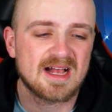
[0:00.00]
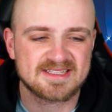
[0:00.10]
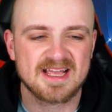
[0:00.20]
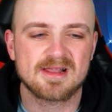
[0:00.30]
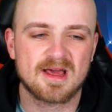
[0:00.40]
I
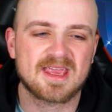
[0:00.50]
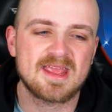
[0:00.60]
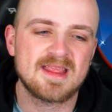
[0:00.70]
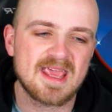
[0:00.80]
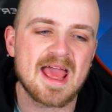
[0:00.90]
say unlucky
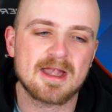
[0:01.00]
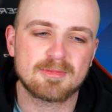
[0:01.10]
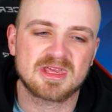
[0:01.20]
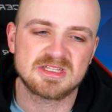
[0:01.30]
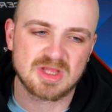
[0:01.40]
in the end
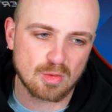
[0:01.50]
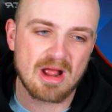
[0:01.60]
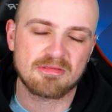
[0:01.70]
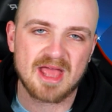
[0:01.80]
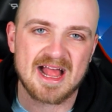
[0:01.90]
because
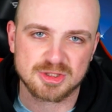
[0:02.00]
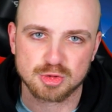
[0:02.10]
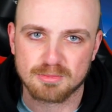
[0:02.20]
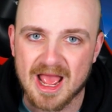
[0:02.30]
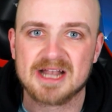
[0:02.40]
throughout the
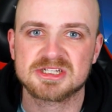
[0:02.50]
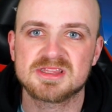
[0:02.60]
actual match,